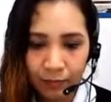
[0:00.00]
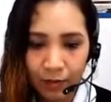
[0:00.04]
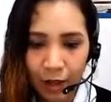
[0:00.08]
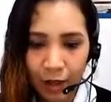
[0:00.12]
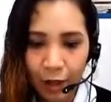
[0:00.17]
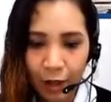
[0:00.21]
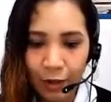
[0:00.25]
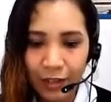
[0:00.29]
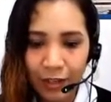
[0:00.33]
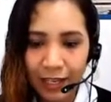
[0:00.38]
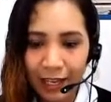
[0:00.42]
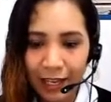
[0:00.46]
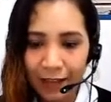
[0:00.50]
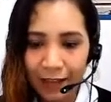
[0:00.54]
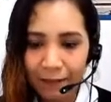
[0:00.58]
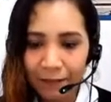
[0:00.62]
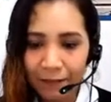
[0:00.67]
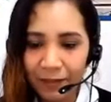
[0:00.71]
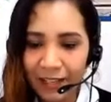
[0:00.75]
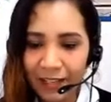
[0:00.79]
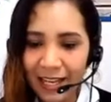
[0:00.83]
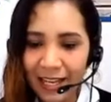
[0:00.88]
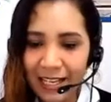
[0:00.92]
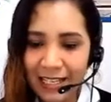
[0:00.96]
Okay,
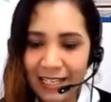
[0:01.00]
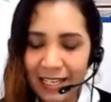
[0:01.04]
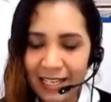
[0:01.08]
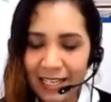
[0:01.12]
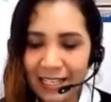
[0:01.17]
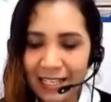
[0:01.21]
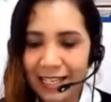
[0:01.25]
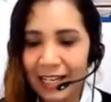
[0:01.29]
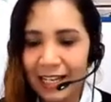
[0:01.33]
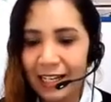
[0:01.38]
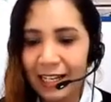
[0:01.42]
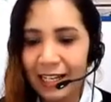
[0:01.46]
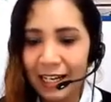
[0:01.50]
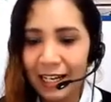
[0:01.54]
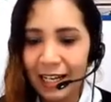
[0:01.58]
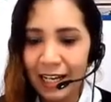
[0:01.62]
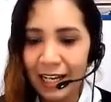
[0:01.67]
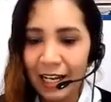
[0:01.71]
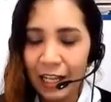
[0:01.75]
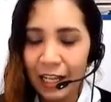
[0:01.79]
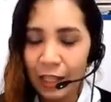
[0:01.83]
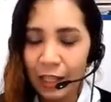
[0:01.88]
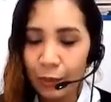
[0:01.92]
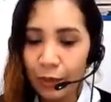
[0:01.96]
please listen.
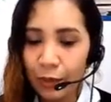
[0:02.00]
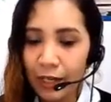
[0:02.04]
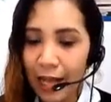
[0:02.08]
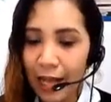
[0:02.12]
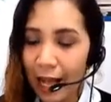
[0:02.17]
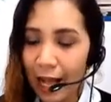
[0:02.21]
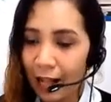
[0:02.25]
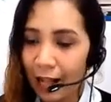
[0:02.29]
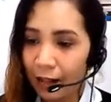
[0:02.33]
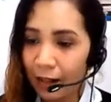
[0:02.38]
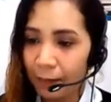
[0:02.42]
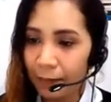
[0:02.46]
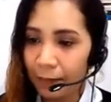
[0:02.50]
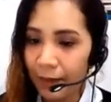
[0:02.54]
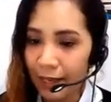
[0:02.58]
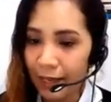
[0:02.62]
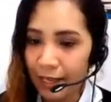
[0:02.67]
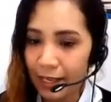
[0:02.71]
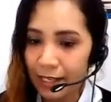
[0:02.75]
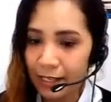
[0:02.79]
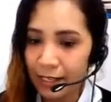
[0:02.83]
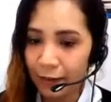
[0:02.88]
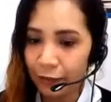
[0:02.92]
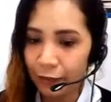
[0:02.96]
The word help
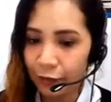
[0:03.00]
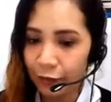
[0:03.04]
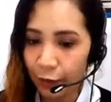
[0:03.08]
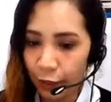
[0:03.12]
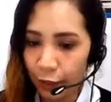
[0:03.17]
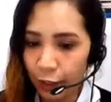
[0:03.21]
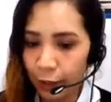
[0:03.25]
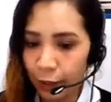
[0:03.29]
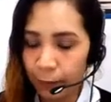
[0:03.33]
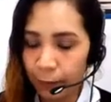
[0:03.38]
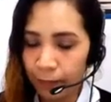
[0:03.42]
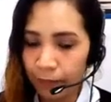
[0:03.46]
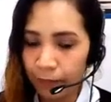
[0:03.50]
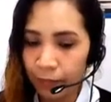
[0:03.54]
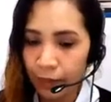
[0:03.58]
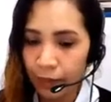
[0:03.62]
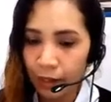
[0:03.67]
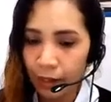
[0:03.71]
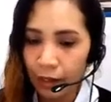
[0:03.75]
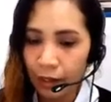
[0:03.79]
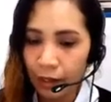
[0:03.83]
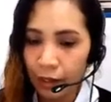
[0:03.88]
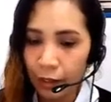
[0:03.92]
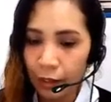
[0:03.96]
is a verb.
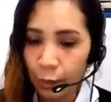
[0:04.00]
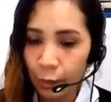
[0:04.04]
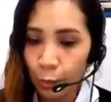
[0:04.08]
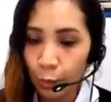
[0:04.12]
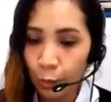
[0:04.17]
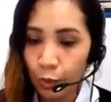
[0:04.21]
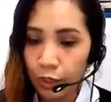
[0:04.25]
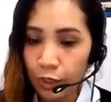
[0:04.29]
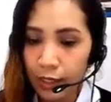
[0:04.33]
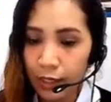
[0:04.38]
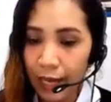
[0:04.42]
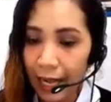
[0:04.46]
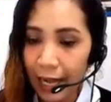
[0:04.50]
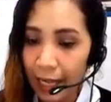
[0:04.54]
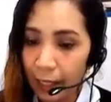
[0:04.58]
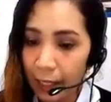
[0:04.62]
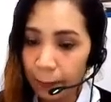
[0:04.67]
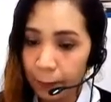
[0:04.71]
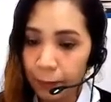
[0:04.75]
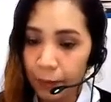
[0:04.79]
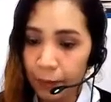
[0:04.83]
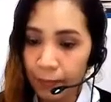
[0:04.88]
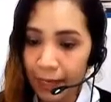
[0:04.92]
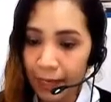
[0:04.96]
The word help
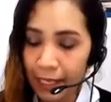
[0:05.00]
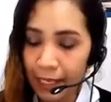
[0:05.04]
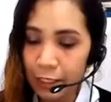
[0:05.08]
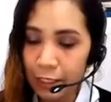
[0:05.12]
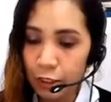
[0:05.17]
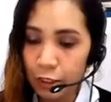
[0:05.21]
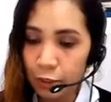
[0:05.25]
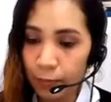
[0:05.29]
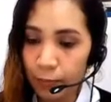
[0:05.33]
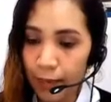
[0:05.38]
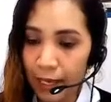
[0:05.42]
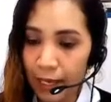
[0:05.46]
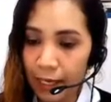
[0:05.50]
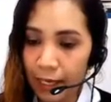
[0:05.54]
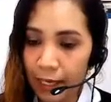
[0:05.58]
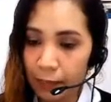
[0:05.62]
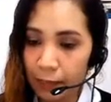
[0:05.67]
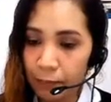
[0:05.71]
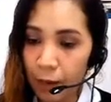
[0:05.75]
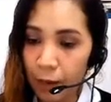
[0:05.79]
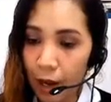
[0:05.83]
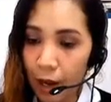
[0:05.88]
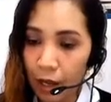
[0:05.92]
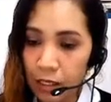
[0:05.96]
means to make it
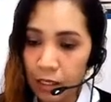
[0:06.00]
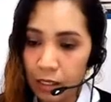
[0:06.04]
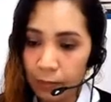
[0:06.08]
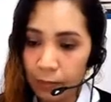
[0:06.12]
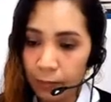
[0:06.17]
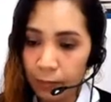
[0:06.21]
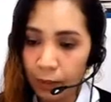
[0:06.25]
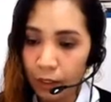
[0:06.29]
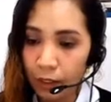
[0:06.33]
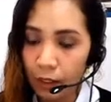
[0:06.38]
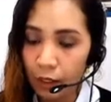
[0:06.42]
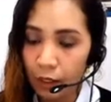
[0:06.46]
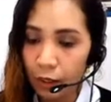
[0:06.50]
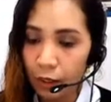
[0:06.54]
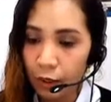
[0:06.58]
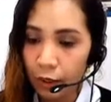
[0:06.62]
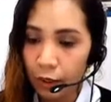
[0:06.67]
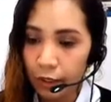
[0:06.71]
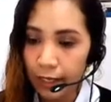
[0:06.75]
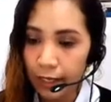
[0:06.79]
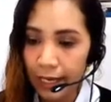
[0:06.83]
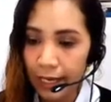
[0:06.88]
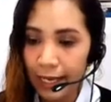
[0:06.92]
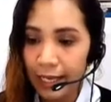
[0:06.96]
possible
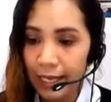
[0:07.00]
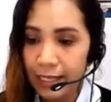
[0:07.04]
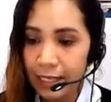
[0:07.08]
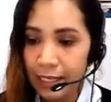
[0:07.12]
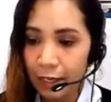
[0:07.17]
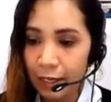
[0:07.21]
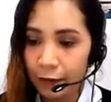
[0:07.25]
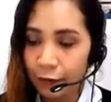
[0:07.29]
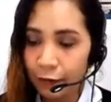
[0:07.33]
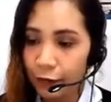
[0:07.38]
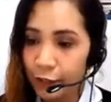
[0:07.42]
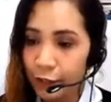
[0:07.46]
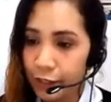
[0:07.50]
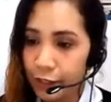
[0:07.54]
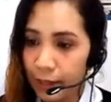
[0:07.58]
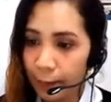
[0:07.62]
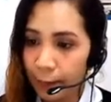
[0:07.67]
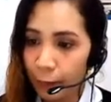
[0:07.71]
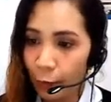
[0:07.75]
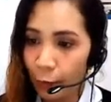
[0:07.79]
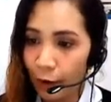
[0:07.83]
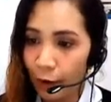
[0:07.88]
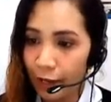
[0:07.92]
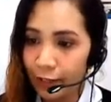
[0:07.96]
or easier for
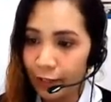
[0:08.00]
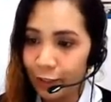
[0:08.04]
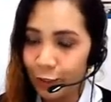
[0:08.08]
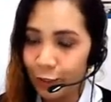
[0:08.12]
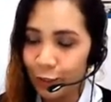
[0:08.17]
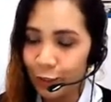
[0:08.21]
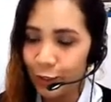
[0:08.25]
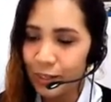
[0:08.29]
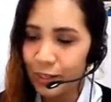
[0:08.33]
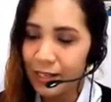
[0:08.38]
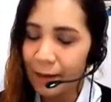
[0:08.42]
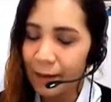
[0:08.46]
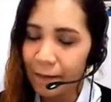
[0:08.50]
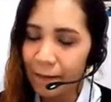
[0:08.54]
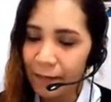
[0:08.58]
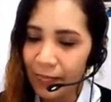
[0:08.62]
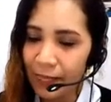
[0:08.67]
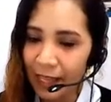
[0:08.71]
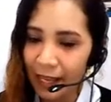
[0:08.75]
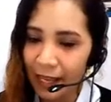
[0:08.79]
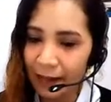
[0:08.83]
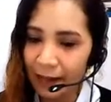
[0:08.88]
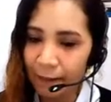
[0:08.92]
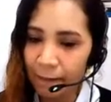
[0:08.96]
someone to do
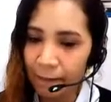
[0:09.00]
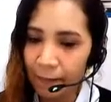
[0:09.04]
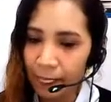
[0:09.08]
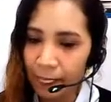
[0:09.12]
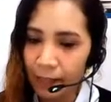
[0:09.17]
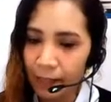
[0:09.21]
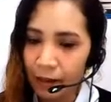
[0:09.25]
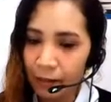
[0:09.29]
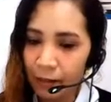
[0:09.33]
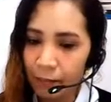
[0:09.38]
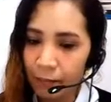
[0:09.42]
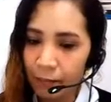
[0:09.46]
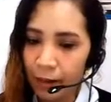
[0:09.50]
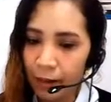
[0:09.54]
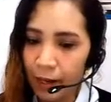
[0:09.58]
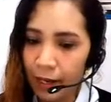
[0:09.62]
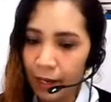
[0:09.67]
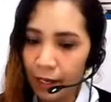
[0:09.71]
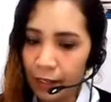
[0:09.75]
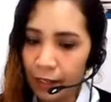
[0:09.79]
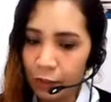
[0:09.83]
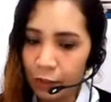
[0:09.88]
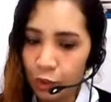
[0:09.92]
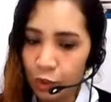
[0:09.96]
something
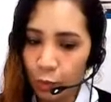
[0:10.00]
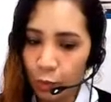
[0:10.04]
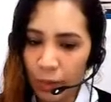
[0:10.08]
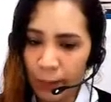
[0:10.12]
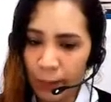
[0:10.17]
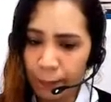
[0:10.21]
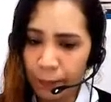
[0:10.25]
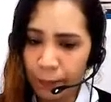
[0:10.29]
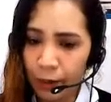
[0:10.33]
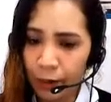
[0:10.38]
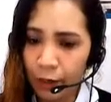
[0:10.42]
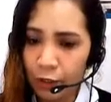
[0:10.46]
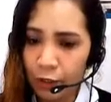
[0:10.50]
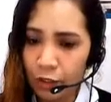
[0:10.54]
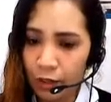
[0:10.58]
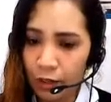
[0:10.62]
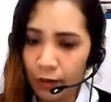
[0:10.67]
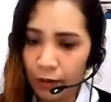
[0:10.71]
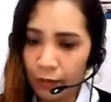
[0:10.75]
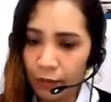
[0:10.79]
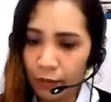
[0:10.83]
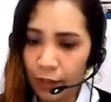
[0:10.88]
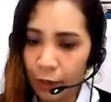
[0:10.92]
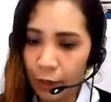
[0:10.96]
by doing part
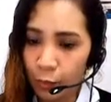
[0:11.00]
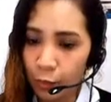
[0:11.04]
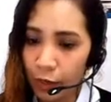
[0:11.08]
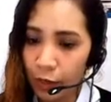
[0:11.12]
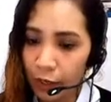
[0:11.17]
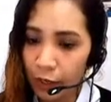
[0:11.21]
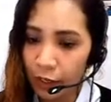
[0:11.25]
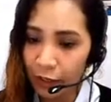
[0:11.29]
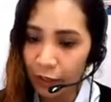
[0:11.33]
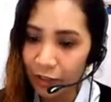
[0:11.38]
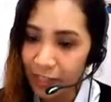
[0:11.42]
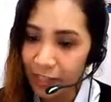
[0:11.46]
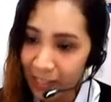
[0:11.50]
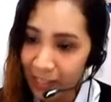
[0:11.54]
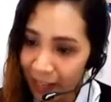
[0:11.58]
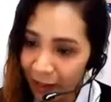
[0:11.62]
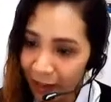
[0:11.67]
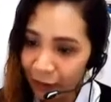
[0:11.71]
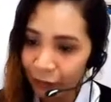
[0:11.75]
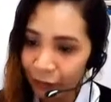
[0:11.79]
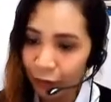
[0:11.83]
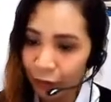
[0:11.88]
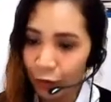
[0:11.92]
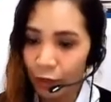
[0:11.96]
of their work
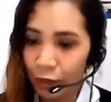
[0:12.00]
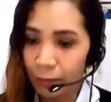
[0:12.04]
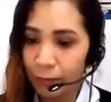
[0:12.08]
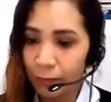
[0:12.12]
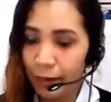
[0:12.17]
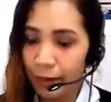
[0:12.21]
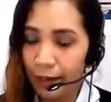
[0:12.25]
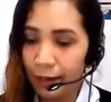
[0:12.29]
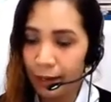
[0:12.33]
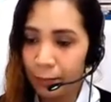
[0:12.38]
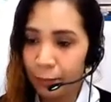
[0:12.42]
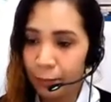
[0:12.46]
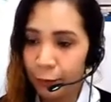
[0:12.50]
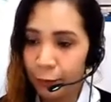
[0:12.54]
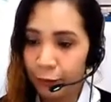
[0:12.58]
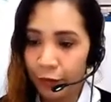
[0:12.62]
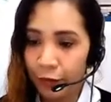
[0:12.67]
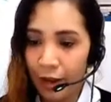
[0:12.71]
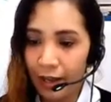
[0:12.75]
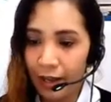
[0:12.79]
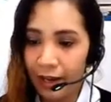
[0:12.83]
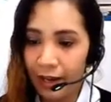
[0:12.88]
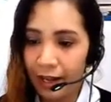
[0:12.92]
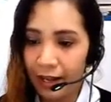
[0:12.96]
yourself or by
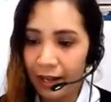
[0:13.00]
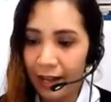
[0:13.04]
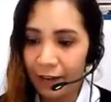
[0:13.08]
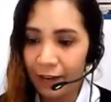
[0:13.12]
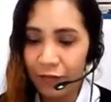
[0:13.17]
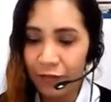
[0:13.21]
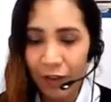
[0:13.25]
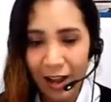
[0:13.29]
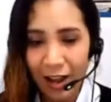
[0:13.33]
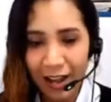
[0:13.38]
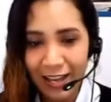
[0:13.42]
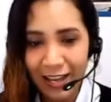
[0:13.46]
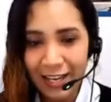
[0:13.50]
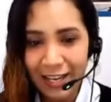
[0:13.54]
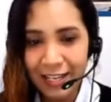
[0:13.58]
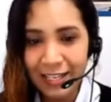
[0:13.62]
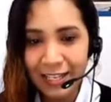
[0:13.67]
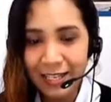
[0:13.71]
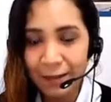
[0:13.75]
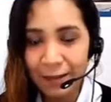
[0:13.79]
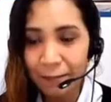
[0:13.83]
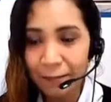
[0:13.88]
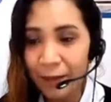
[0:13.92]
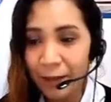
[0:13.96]
providing
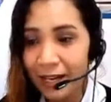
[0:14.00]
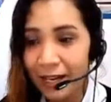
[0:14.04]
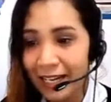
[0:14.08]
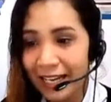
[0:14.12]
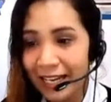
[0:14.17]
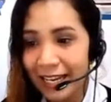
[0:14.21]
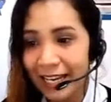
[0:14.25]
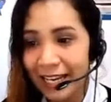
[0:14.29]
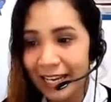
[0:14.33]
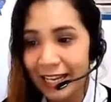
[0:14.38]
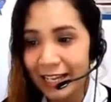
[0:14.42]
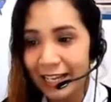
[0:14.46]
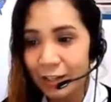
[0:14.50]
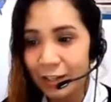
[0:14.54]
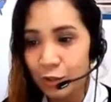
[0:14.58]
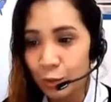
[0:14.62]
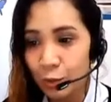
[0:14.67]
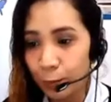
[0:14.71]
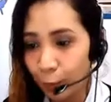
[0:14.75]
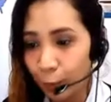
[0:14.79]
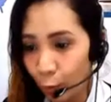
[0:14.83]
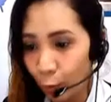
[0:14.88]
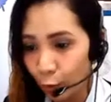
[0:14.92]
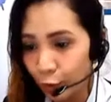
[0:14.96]
advice, money,
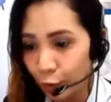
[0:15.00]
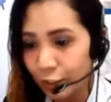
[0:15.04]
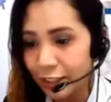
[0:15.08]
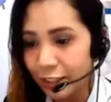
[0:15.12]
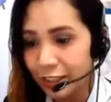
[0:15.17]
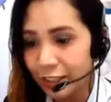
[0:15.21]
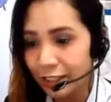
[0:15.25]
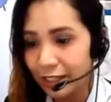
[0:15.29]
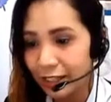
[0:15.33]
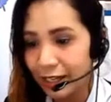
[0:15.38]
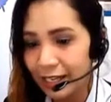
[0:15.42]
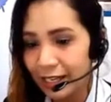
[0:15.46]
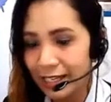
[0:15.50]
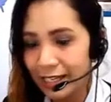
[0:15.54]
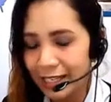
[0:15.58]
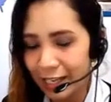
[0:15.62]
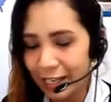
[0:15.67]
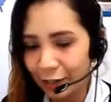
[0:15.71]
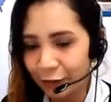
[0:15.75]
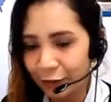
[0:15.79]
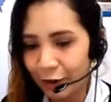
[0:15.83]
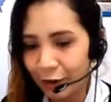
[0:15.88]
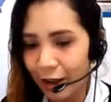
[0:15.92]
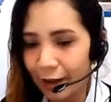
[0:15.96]
support,
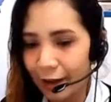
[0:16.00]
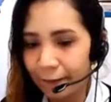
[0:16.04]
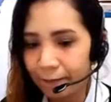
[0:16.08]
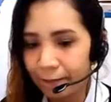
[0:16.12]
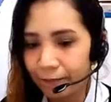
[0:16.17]
etc.